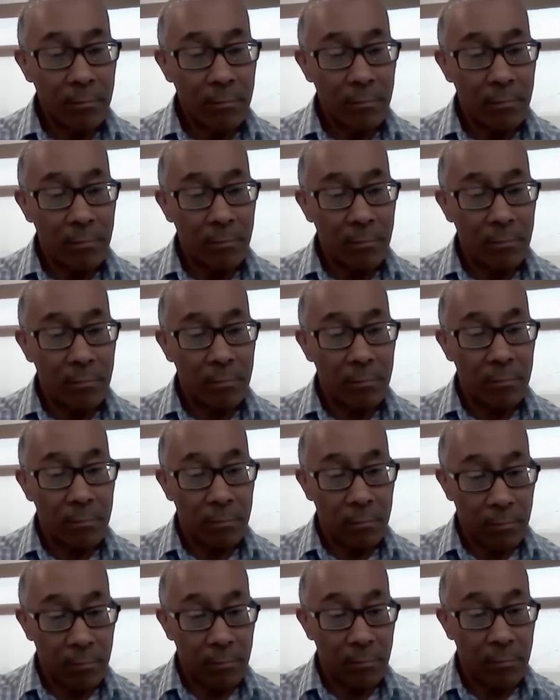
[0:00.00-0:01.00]

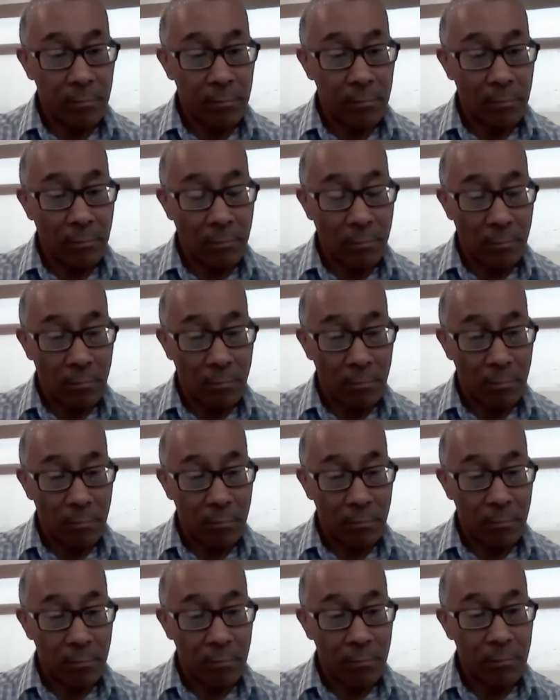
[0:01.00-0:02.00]

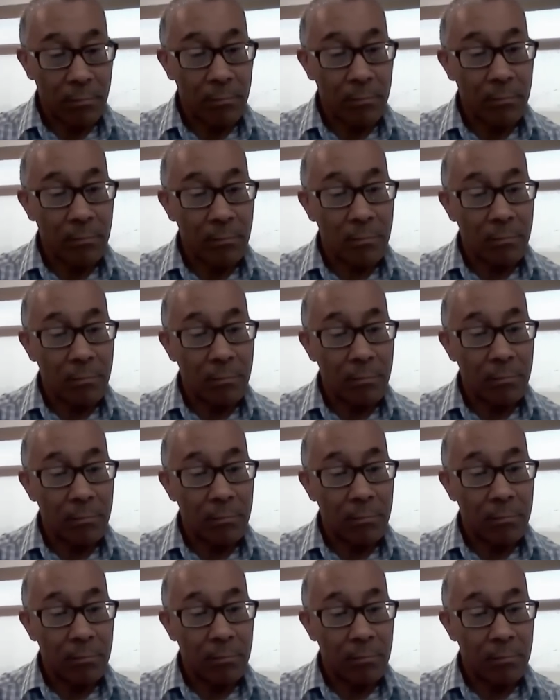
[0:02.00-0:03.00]

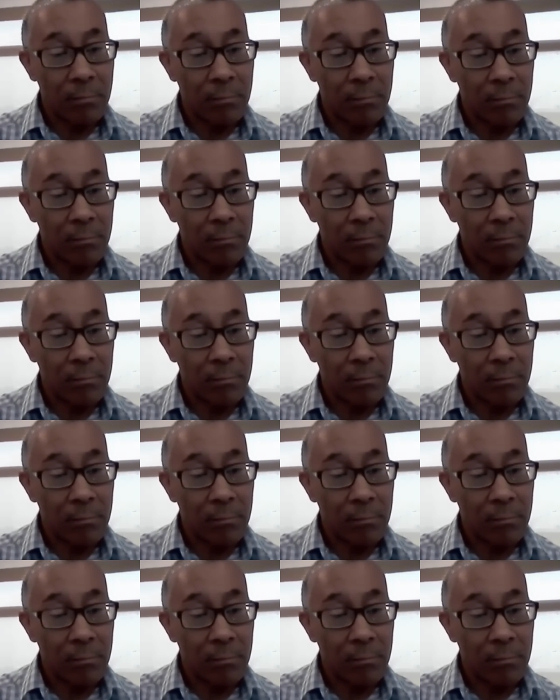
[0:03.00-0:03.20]
[no speech]